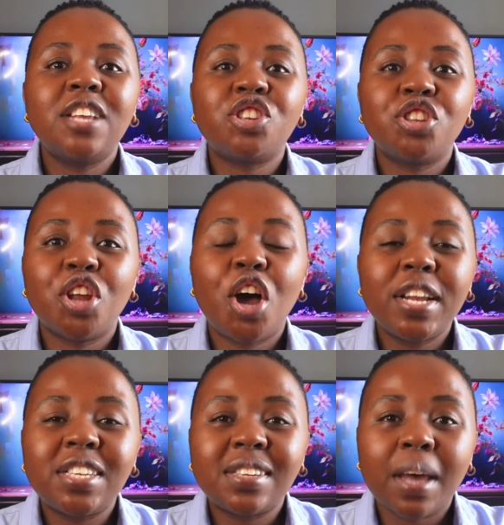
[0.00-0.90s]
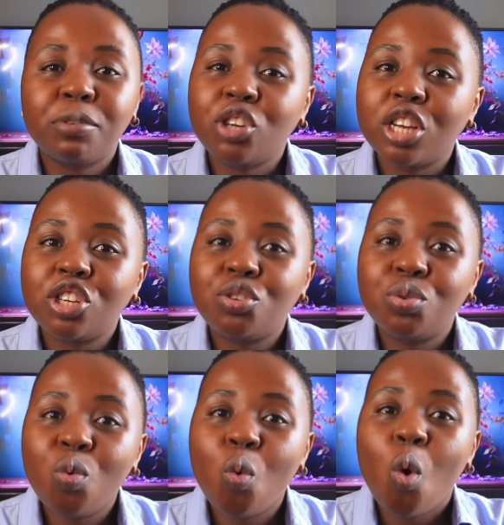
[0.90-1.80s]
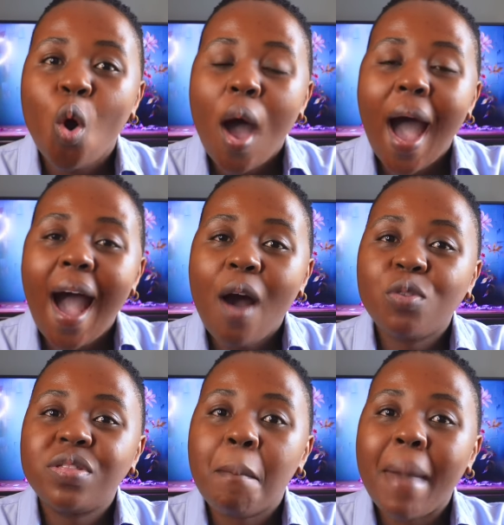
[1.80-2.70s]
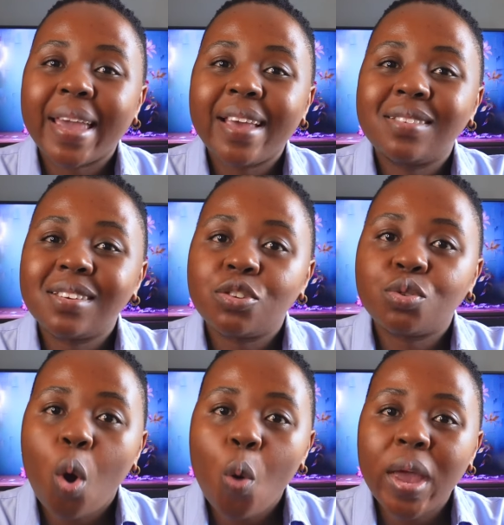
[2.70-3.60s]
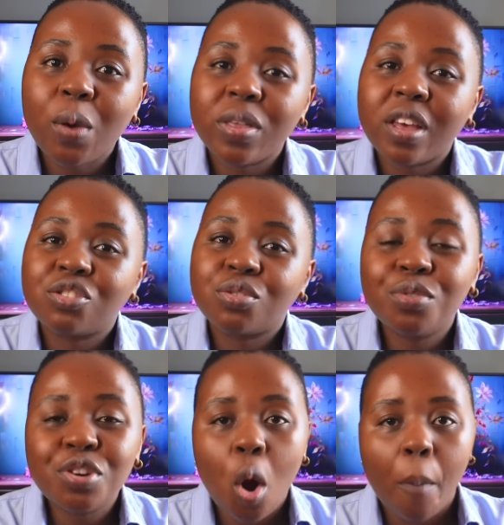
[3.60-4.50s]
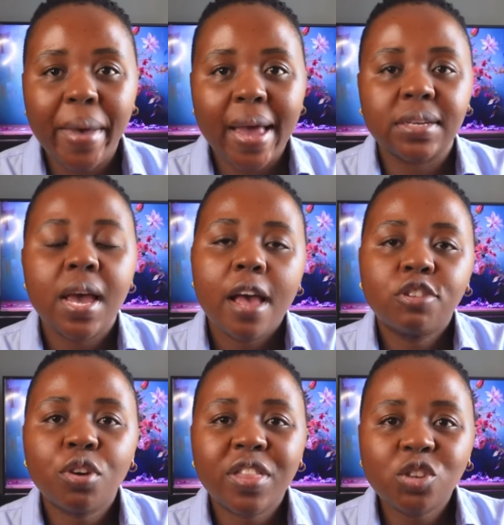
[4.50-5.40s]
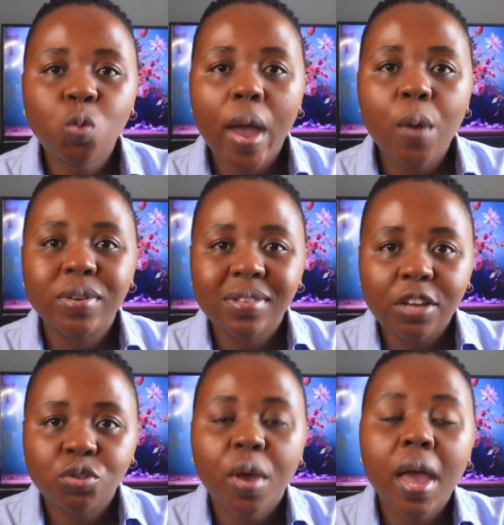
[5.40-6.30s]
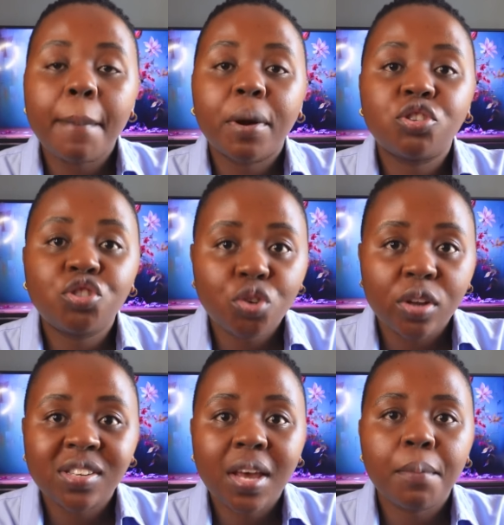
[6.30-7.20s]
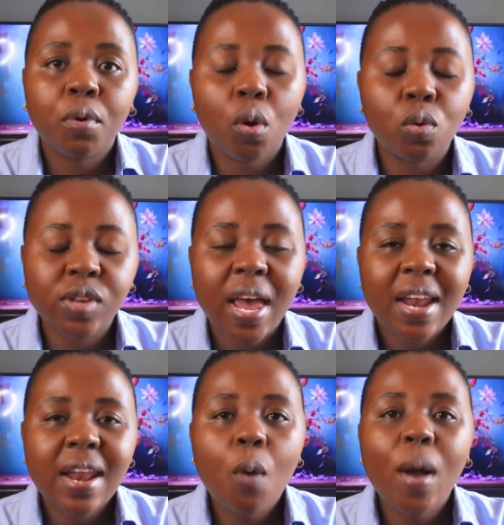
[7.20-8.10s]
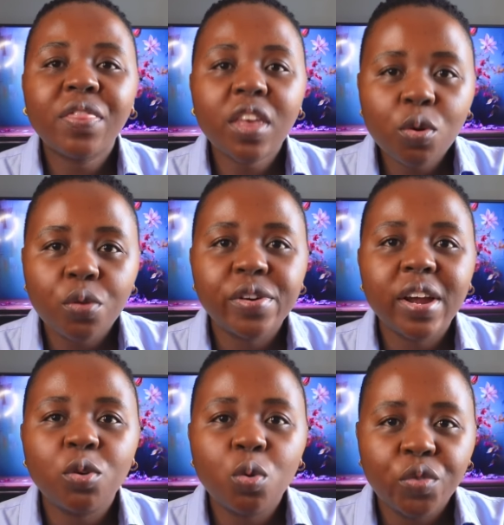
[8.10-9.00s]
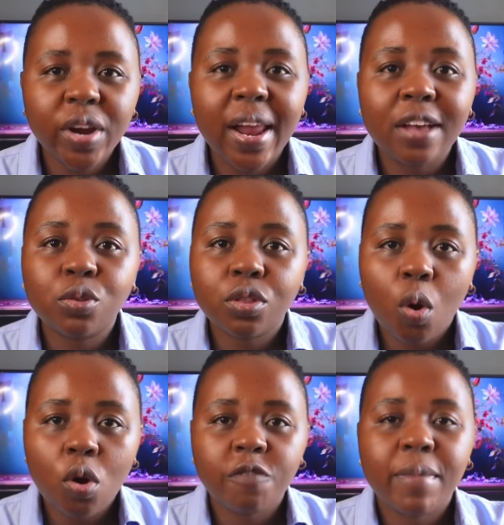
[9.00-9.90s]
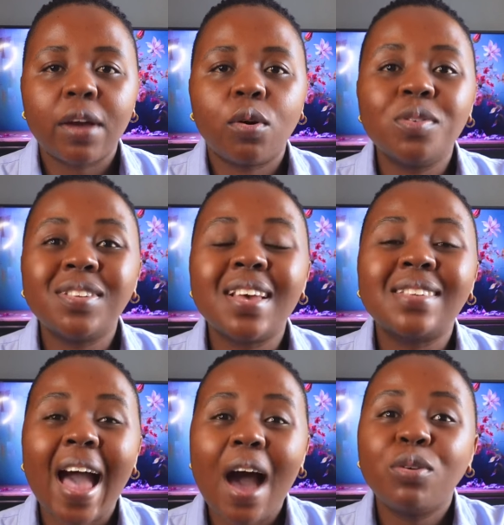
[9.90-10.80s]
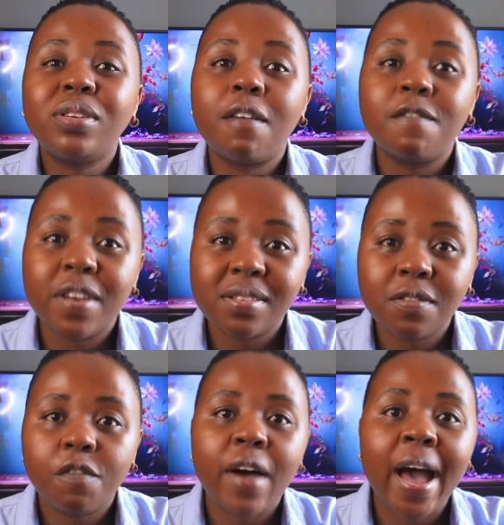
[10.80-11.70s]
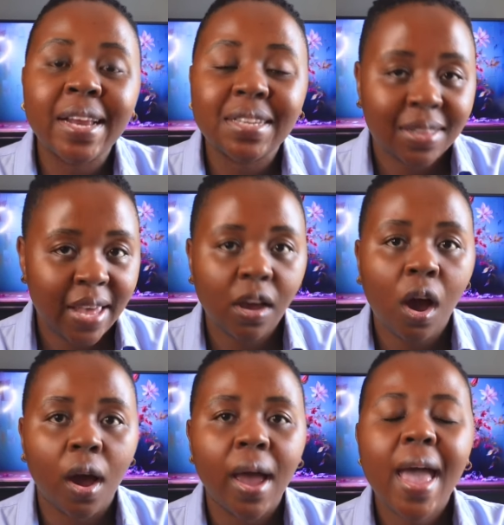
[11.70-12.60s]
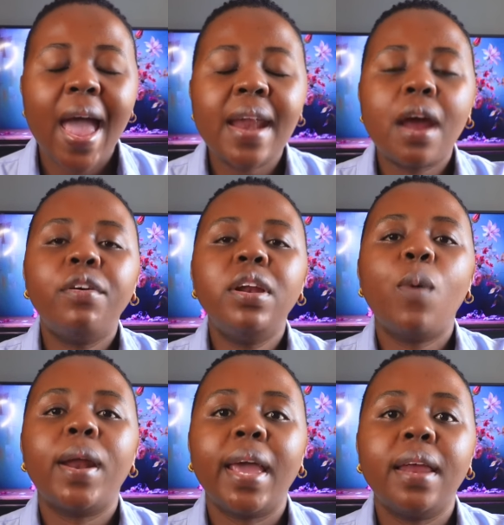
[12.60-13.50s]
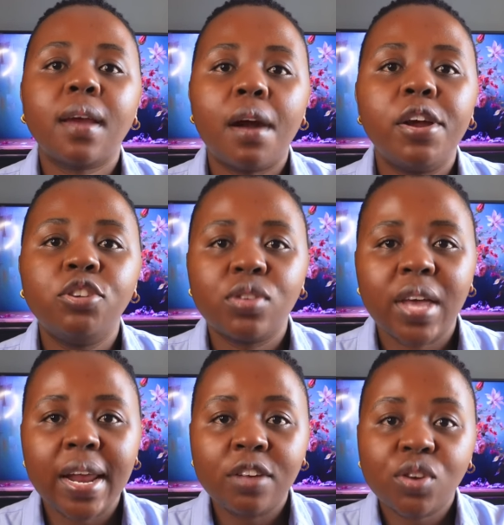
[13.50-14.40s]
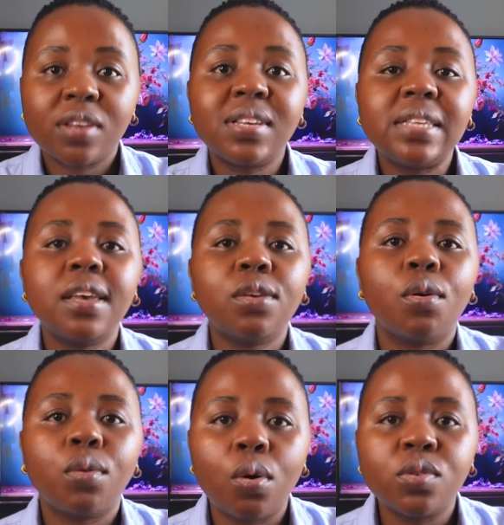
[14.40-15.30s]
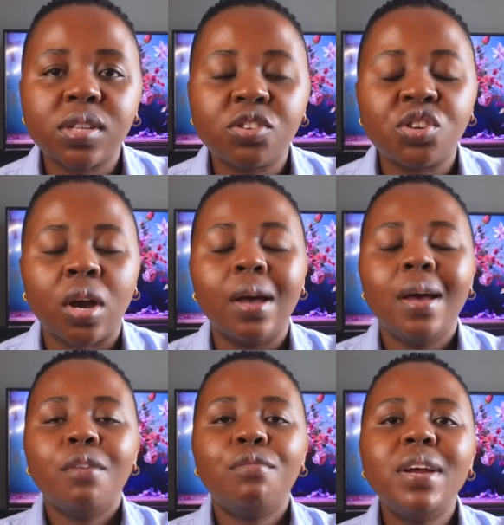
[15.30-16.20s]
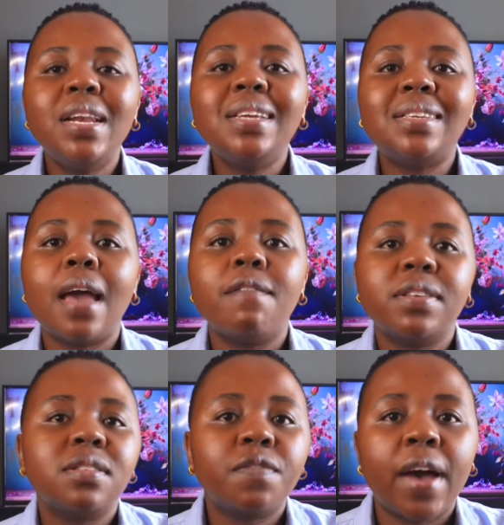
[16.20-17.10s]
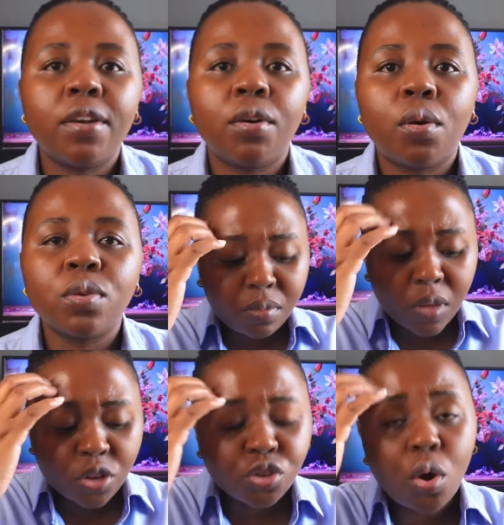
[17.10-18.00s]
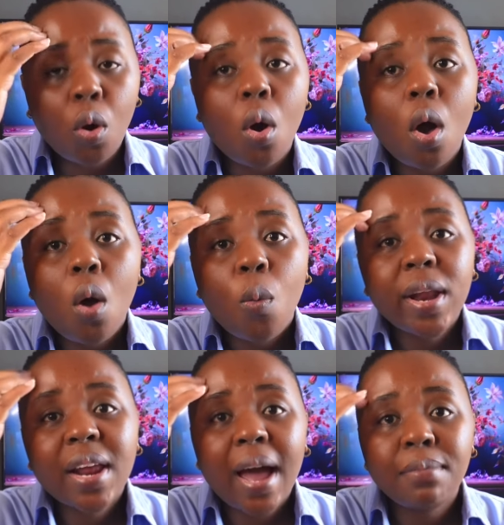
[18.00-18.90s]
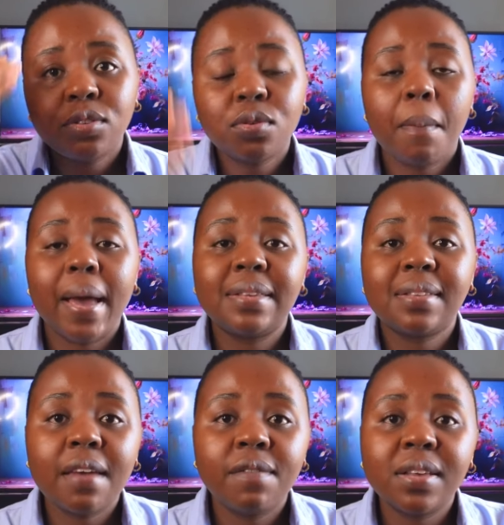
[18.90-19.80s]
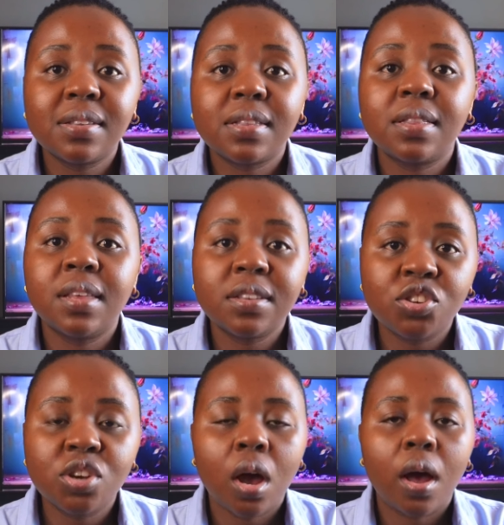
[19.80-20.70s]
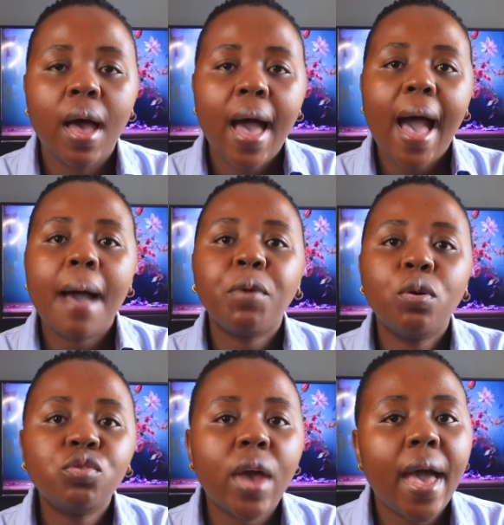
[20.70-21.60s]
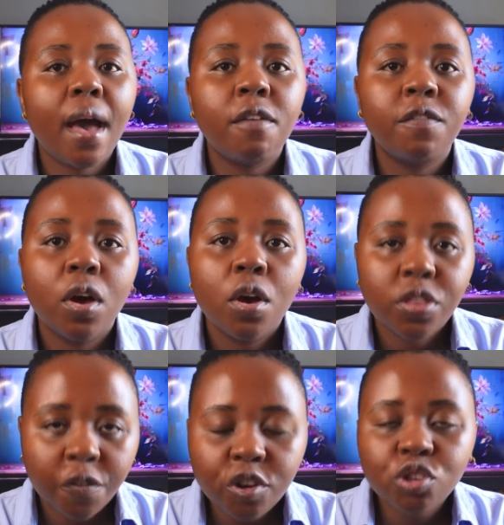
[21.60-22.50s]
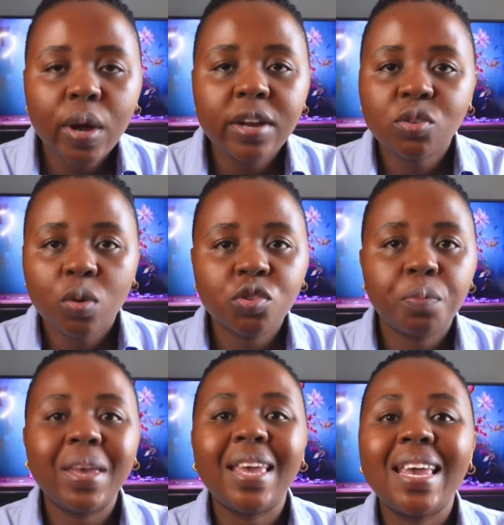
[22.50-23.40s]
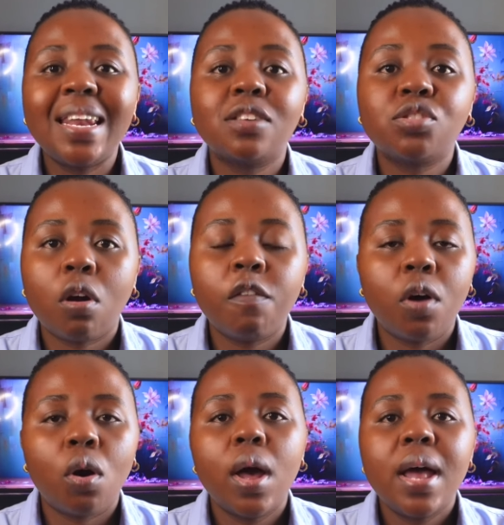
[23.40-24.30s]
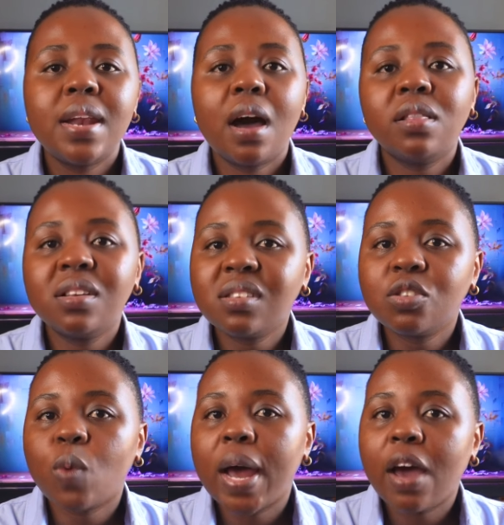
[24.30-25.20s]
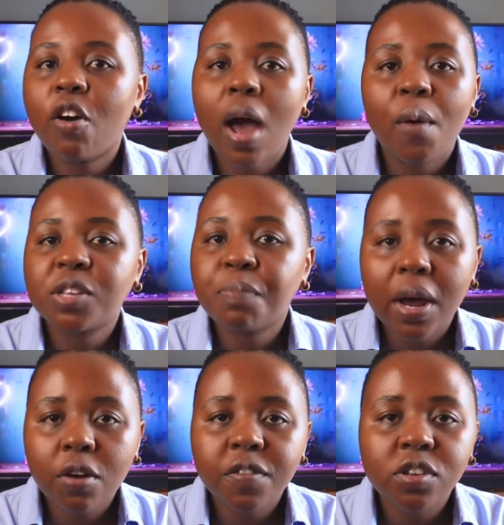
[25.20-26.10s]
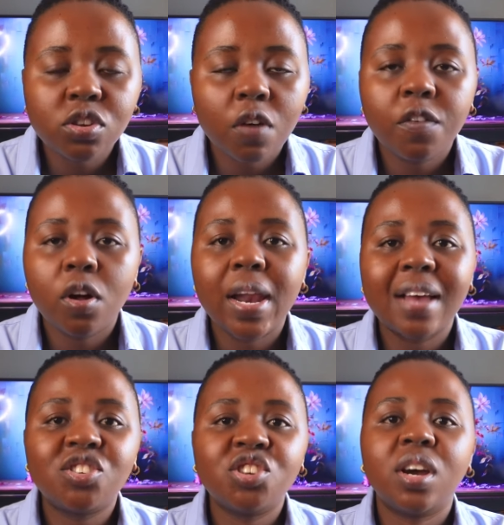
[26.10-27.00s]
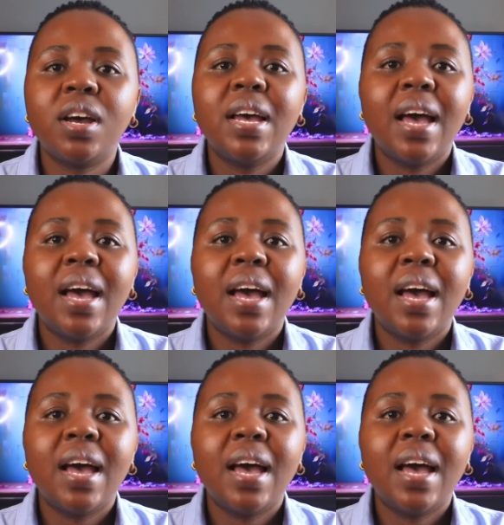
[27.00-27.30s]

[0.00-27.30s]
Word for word: it's not subject to how the market is going, whether it's good or bad. And so that's where we start talking about short term goals. Now, one thing you'll, re- you'll realize with all of my goals is how diversified they are. And I really want to encourage you that as you're setting your goals this year, really diversify your goals. So, when it comes to my savings this year, I'm going to have the first one is going to be in a stokvel. Now, this is what I, I was part of the stokvel last year,